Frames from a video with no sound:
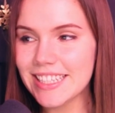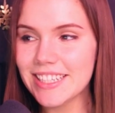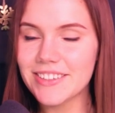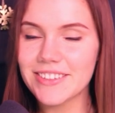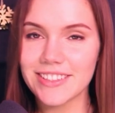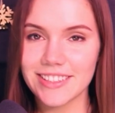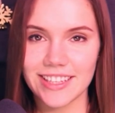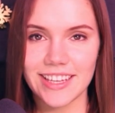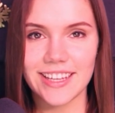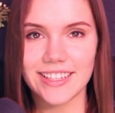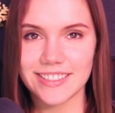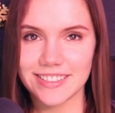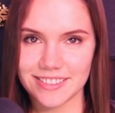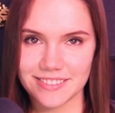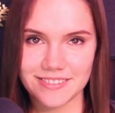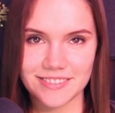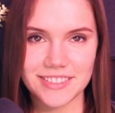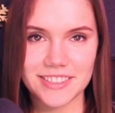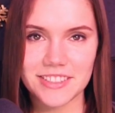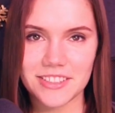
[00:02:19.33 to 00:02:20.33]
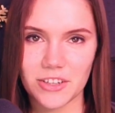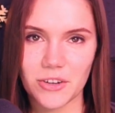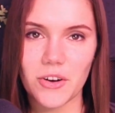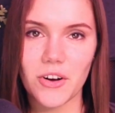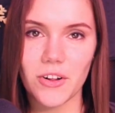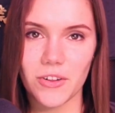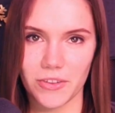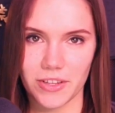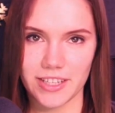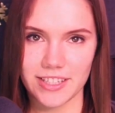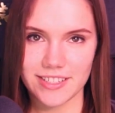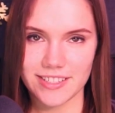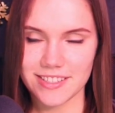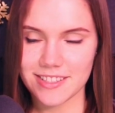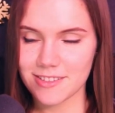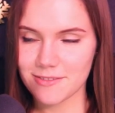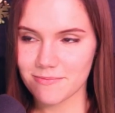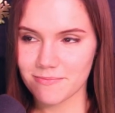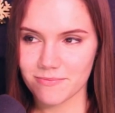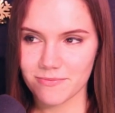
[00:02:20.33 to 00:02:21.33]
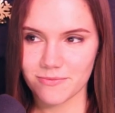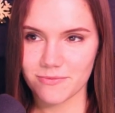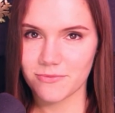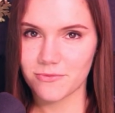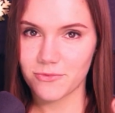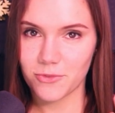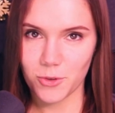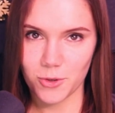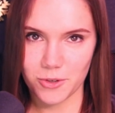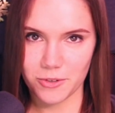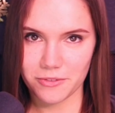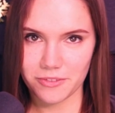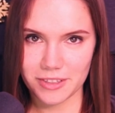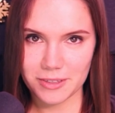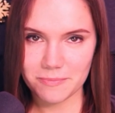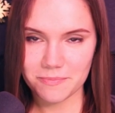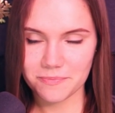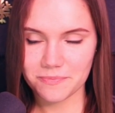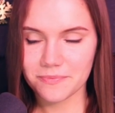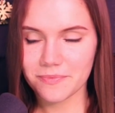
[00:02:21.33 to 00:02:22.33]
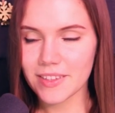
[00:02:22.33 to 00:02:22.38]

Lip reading: Well, and, you know, all the assets. 4 of them.